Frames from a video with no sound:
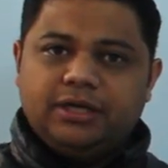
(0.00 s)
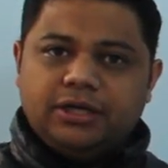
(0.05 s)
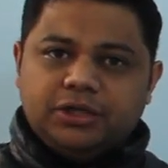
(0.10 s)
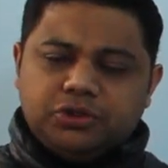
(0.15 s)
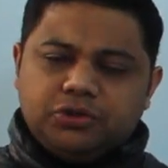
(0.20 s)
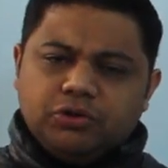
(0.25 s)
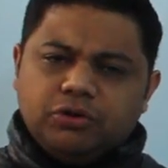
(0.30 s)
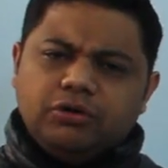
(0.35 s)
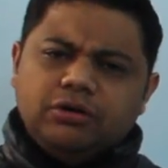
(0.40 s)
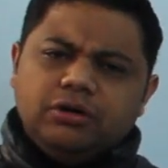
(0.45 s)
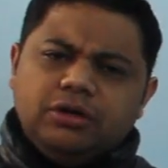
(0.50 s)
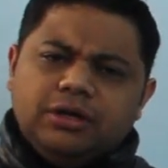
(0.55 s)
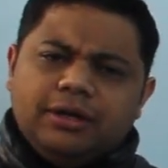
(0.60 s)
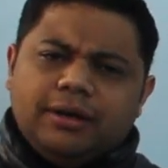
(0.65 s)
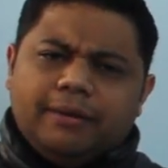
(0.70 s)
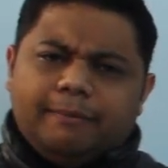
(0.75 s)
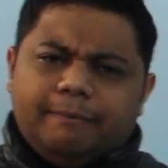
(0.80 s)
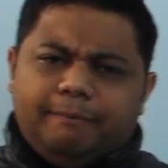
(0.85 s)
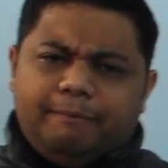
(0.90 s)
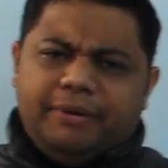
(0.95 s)
So
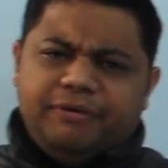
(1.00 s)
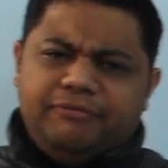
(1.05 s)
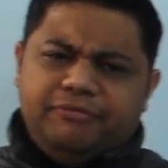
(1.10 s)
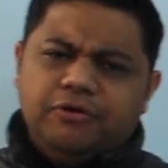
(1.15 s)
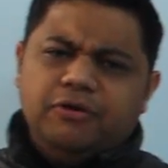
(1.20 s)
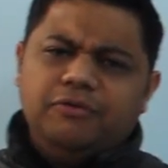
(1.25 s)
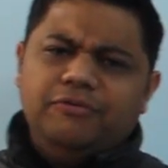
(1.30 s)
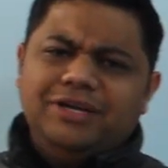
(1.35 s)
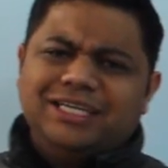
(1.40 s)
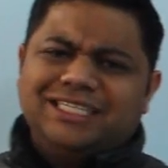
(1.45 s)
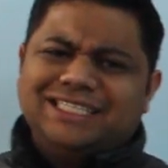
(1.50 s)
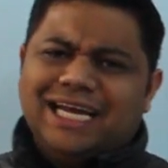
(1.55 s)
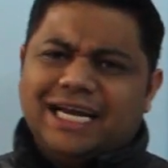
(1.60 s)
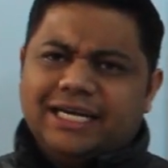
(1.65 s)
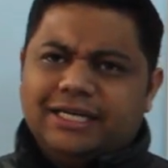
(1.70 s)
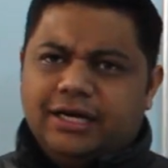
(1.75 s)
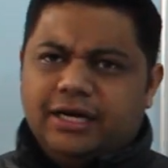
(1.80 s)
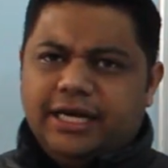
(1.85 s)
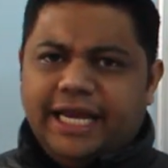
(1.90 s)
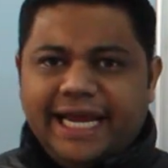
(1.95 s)
before we
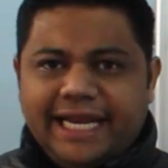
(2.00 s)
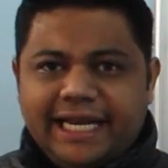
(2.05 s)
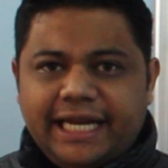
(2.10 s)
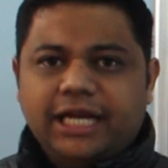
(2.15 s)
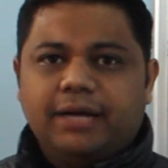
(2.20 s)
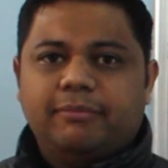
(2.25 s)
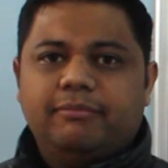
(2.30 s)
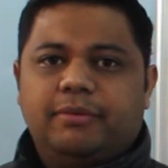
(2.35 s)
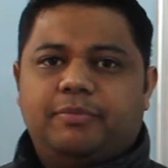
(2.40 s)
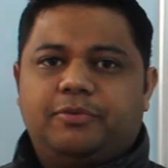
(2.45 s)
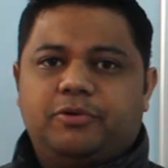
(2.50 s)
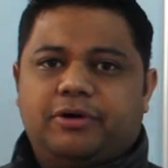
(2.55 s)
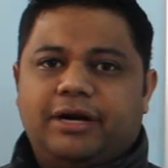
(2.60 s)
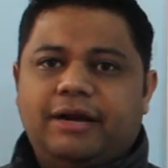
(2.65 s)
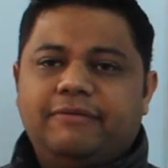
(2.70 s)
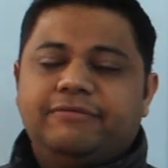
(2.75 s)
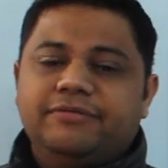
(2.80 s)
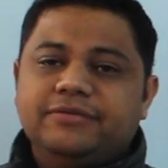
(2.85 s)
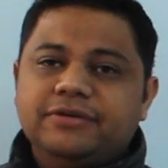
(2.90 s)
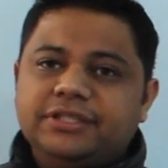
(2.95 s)
start any number
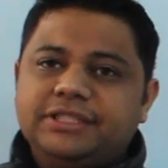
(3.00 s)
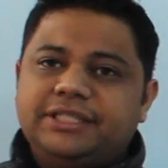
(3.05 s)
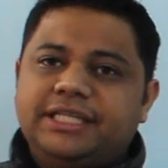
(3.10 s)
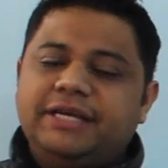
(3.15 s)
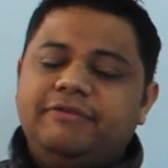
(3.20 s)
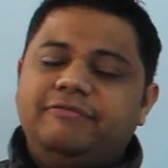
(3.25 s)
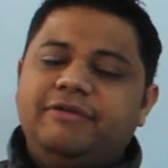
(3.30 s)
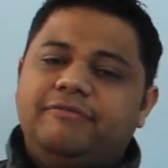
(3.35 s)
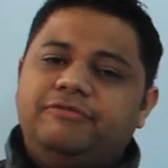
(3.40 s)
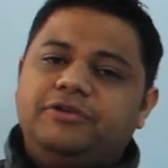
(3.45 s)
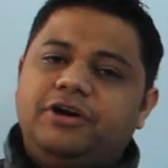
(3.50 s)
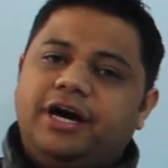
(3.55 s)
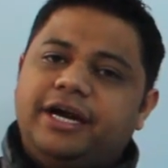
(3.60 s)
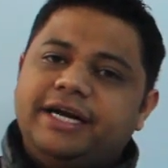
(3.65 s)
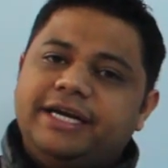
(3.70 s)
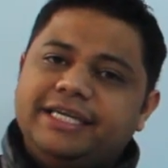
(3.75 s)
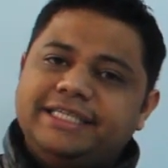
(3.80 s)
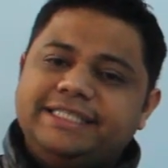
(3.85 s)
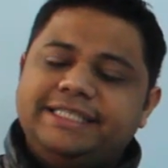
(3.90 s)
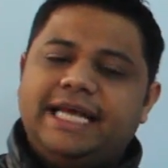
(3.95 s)
program, first thing we have to
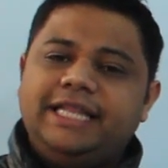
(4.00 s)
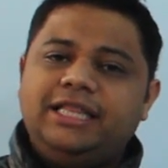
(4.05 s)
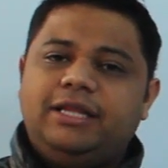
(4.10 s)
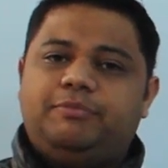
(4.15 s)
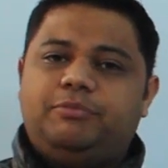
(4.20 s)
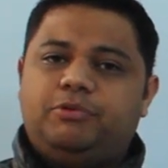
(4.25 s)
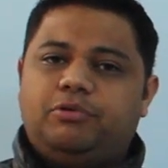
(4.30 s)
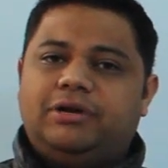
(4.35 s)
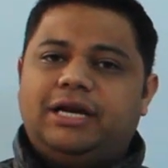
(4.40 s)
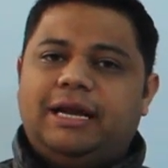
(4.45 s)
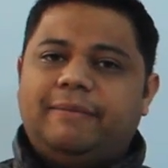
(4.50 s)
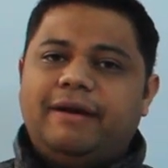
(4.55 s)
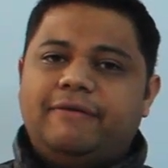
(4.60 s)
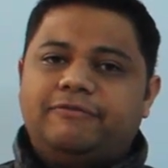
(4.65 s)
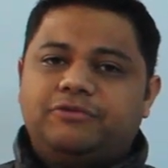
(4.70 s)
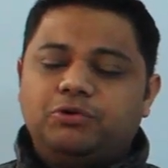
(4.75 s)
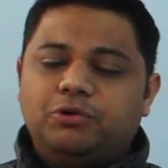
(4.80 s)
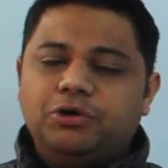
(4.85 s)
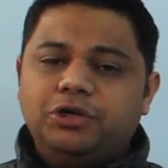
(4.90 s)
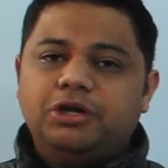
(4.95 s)
understand the program.
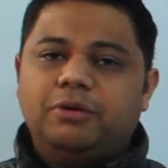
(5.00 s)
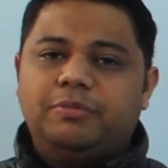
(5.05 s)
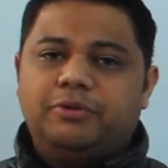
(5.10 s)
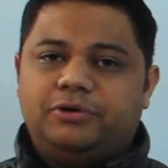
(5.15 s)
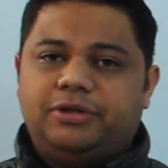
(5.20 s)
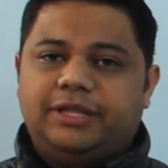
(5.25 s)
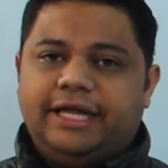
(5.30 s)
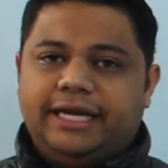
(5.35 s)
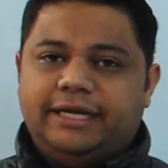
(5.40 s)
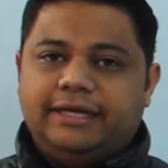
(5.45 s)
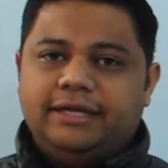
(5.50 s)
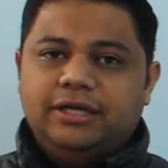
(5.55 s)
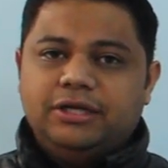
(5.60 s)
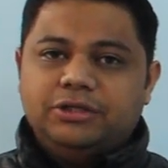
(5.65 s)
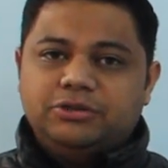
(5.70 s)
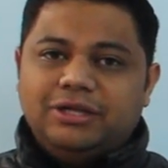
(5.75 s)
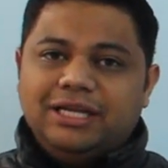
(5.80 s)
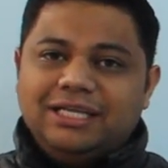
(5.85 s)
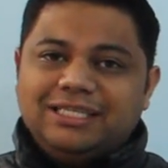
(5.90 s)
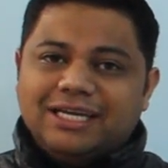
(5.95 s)
I've told you about that.
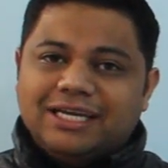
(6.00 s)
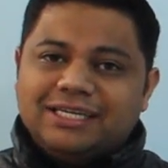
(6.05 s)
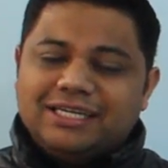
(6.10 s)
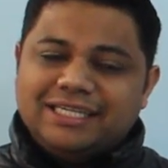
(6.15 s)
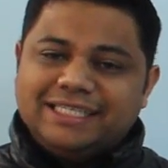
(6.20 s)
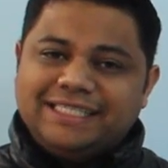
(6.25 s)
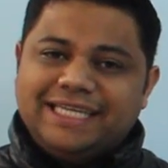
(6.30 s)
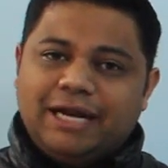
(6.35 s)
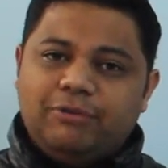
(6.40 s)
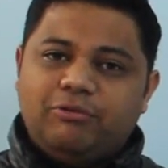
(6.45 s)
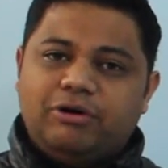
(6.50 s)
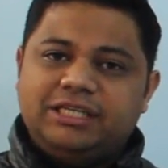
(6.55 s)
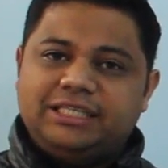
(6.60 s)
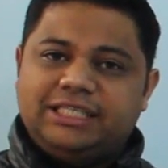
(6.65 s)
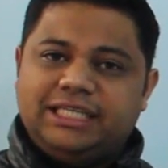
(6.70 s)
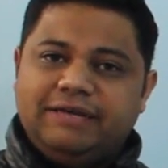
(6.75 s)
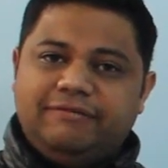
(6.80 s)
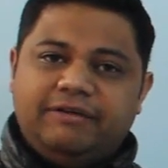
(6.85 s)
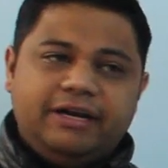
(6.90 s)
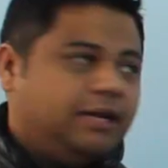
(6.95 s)
So let's understand what
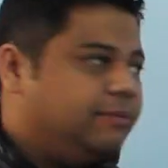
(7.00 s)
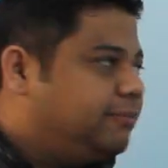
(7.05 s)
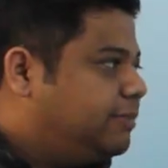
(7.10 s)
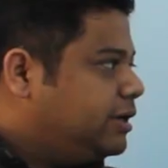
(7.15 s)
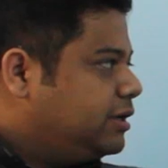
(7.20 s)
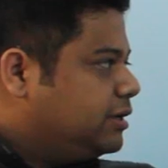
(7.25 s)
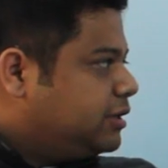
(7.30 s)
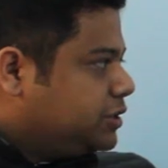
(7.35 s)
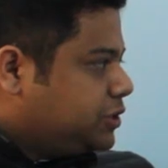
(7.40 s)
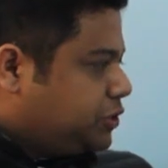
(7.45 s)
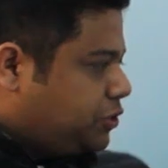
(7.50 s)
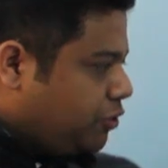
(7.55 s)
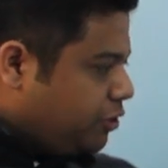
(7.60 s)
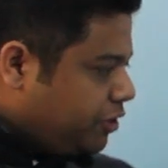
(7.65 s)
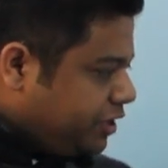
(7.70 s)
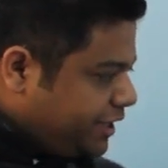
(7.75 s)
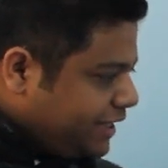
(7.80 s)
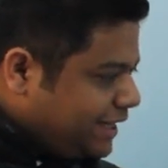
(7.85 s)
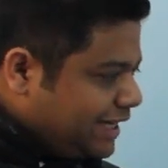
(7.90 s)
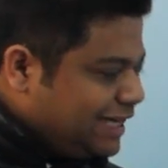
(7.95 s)
is Niven number
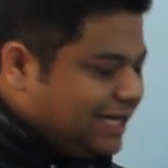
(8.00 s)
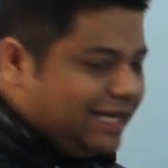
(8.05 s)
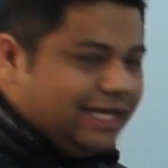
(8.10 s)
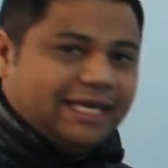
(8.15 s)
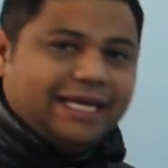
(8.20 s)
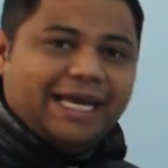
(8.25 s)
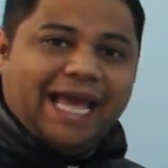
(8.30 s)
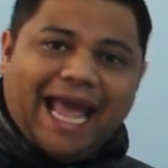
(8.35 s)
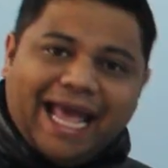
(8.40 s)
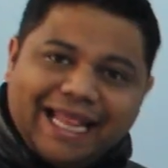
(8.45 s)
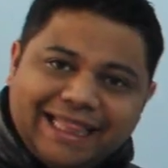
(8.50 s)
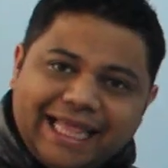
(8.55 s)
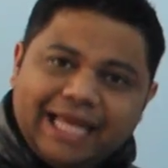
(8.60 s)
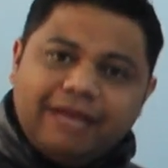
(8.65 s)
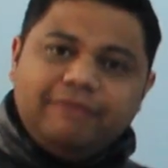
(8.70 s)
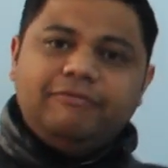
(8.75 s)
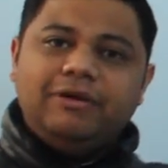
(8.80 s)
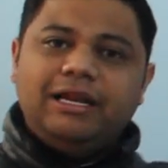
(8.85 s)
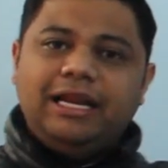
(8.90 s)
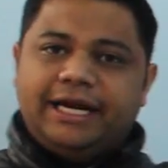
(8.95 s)
theoretically and
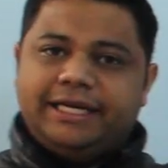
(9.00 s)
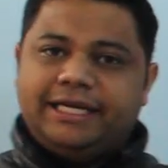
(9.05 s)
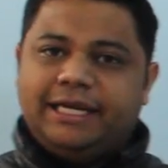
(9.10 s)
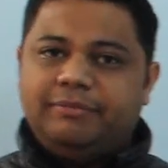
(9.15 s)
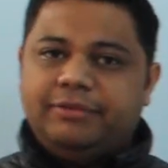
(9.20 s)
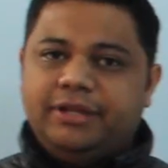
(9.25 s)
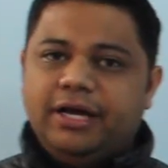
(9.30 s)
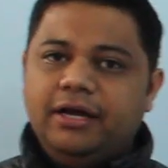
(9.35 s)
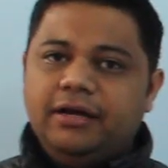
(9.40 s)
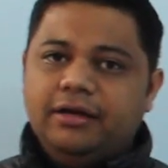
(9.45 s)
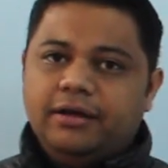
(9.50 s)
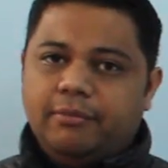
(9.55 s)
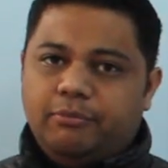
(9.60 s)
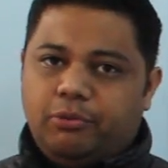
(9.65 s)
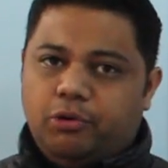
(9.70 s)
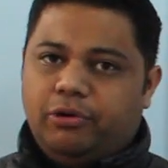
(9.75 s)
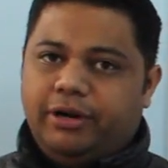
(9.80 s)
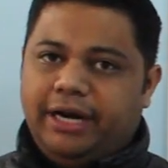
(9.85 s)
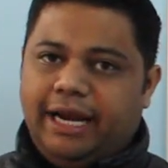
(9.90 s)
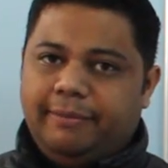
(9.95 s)
then we'll attempt the
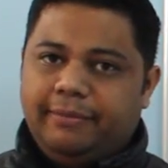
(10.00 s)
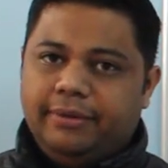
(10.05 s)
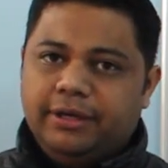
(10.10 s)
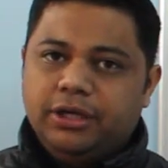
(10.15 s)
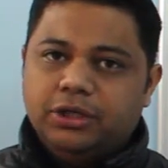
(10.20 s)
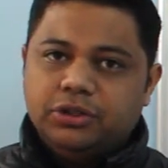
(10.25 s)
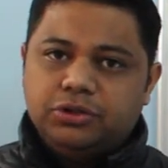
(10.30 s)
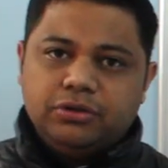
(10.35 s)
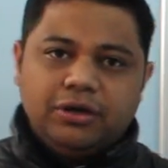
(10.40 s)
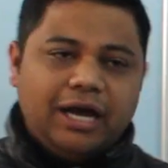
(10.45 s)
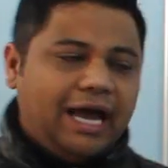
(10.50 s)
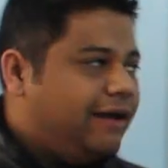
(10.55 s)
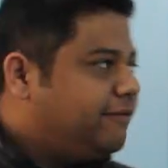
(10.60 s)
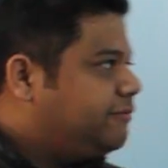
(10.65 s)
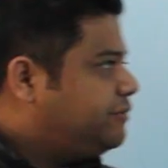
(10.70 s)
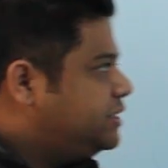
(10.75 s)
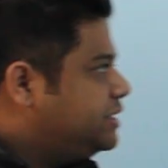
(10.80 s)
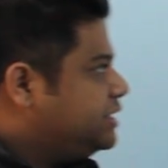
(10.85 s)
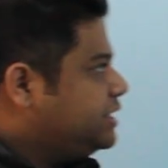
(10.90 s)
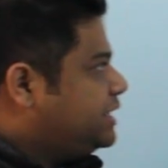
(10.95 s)
program. So I
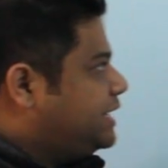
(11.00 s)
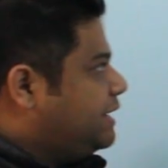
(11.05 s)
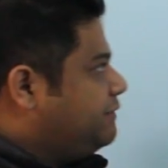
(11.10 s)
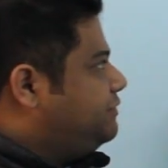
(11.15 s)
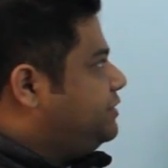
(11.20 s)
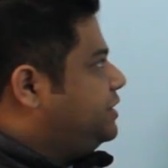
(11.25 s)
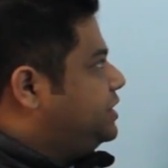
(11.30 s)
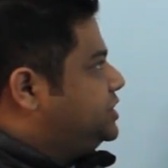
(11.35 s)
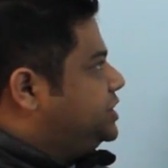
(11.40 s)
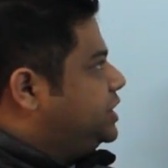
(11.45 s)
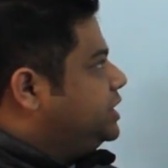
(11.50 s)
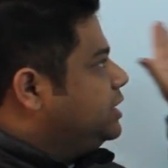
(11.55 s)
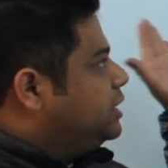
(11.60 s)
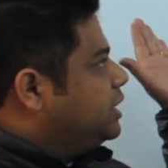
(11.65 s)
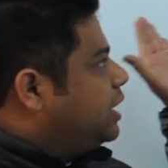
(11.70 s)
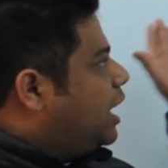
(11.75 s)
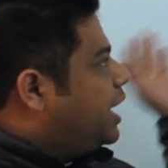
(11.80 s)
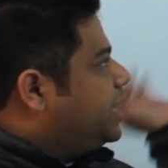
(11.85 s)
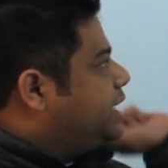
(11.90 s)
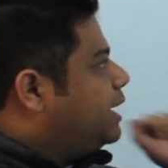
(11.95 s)
have written
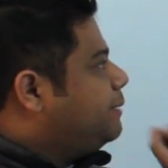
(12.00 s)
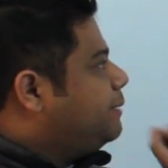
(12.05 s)
definition. A